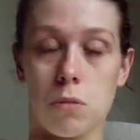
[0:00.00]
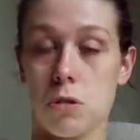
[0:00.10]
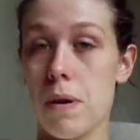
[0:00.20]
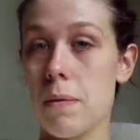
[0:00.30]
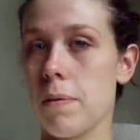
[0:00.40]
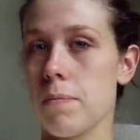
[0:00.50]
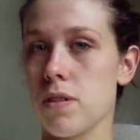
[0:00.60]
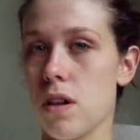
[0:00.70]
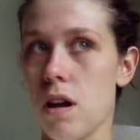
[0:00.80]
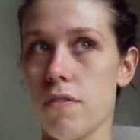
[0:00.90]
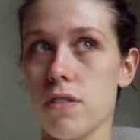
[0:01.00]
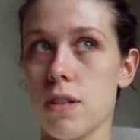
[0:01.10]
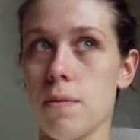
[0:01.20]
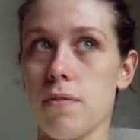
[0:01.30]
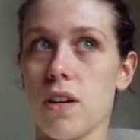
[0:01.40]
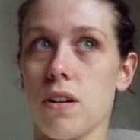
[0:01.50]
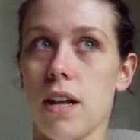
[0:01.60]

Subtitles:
Which may be bizarre for some of you,